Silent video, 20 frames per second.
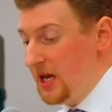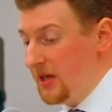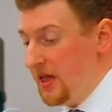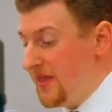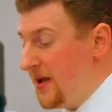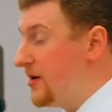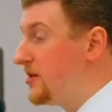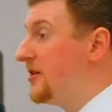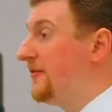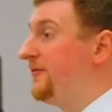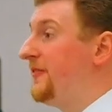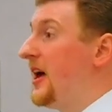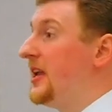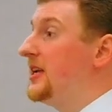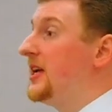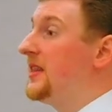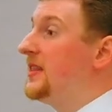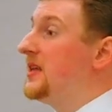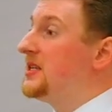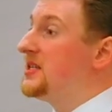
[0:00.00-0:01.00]
that they are
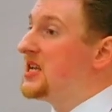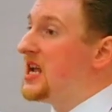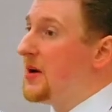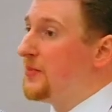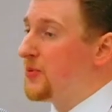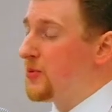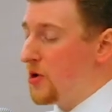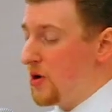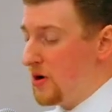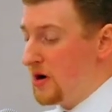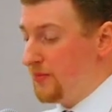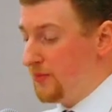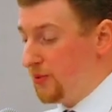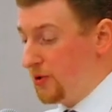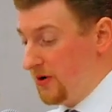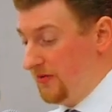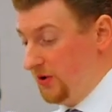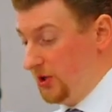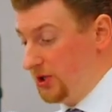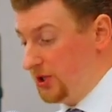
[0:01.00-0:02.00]
defending the temporary
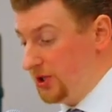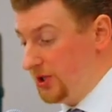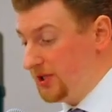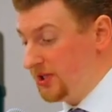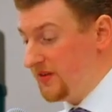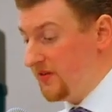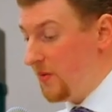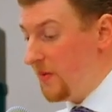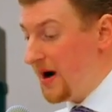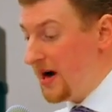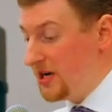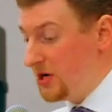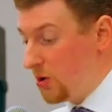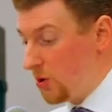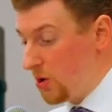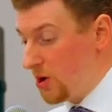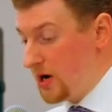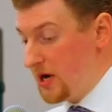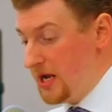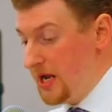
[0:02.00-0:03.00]
privileges of a
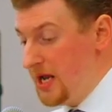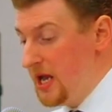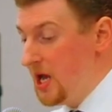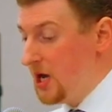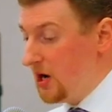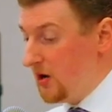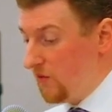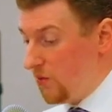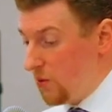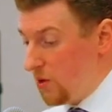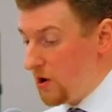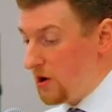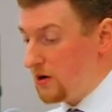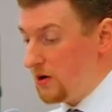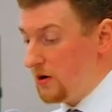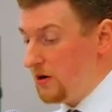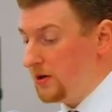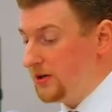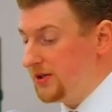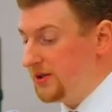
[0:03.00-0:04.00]
minority of
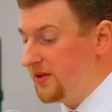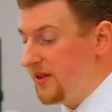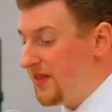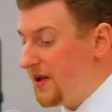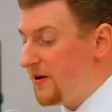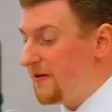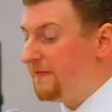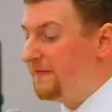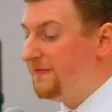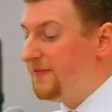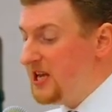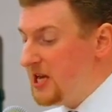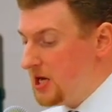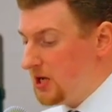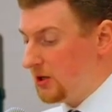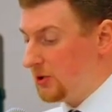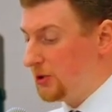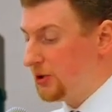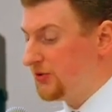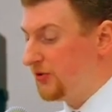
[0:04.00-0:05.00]
workers, that they are
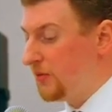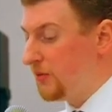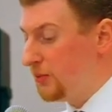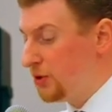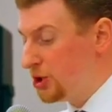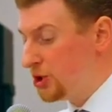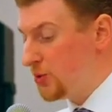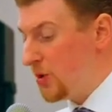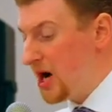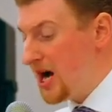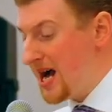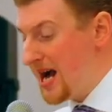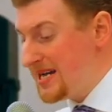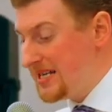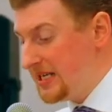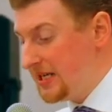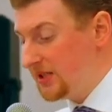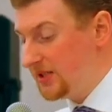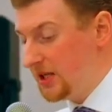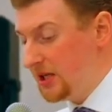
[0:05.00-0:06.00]
vehicles for bourgeois
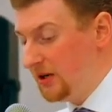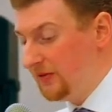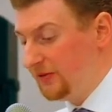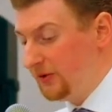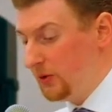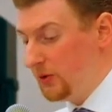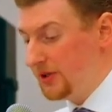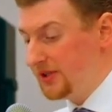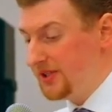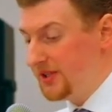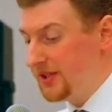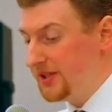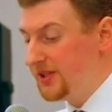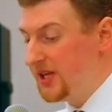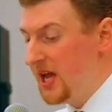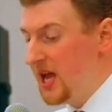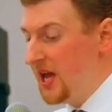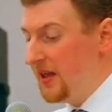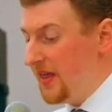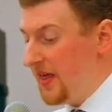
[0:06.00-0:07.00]
ideas and influences,
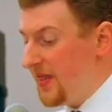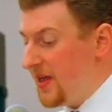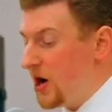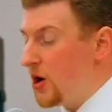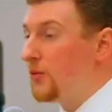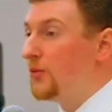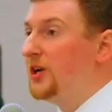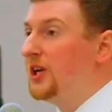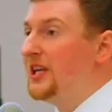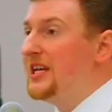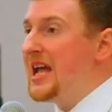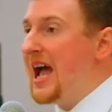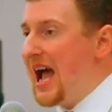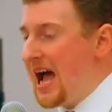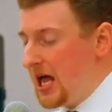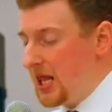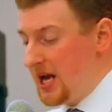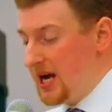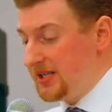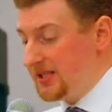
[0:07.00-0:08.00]
that they are really
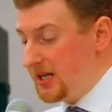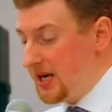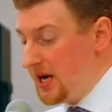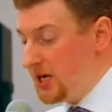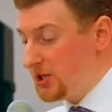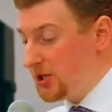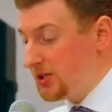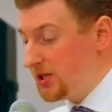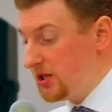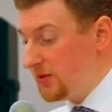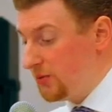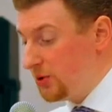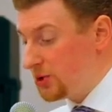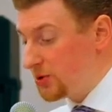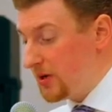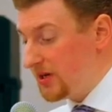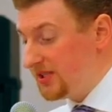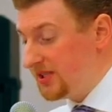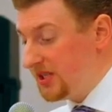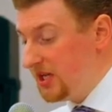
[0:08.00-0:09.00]
allies and agents of the
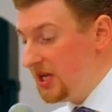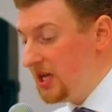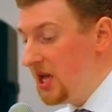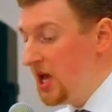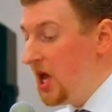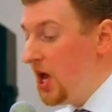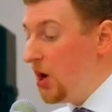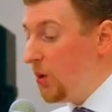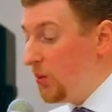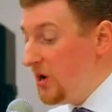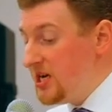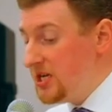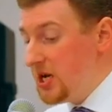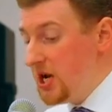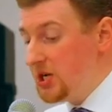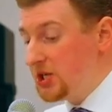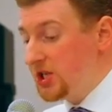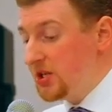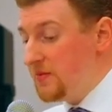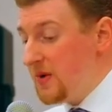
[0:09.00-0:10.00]
bourgeoisie, we
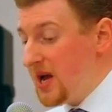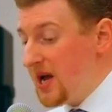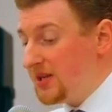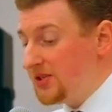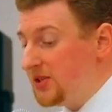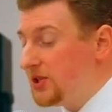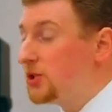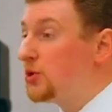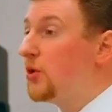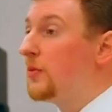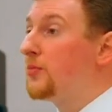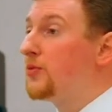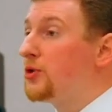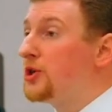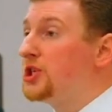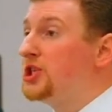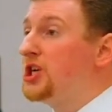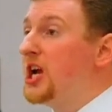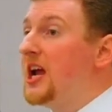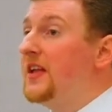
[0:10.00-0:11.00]
teach the masses to
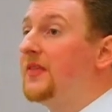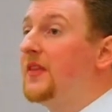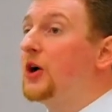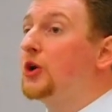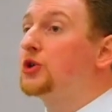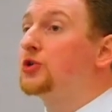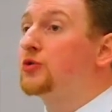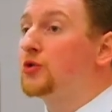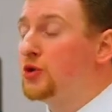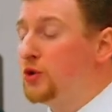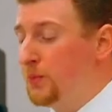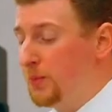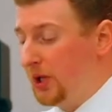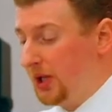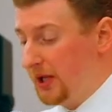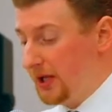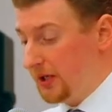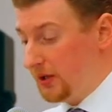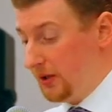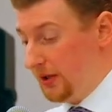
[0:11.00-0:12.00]
appreciate their true
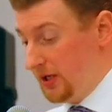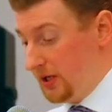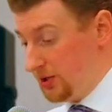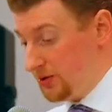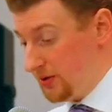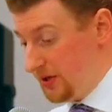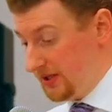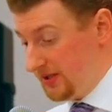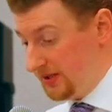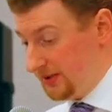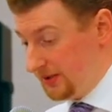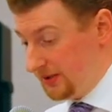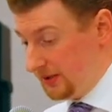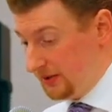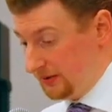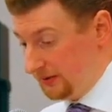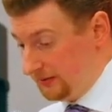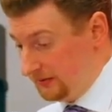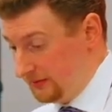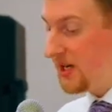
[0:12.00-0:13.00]
political interests
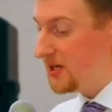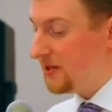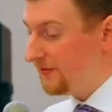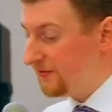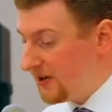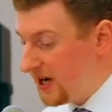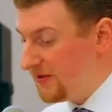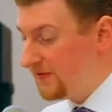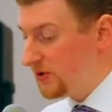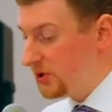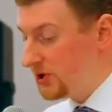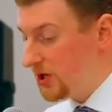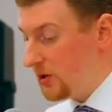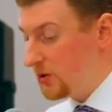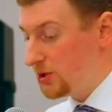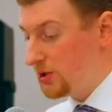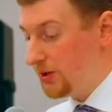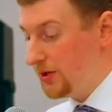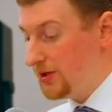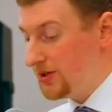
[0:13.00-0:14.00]
and to fight for
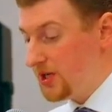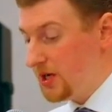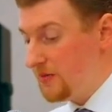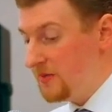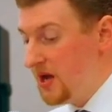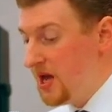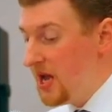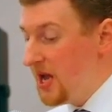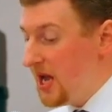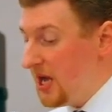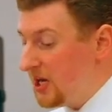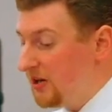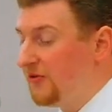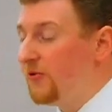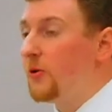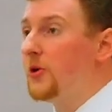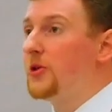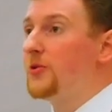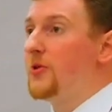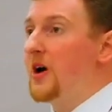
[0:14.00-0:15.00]
socialism and
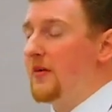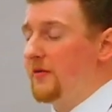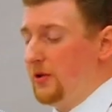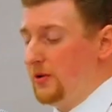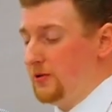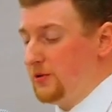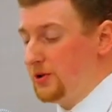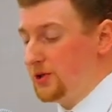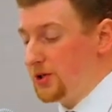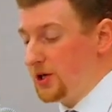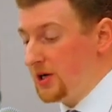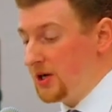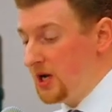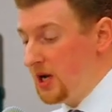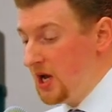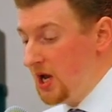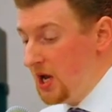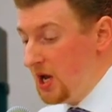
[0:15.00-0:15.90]
for the revolution,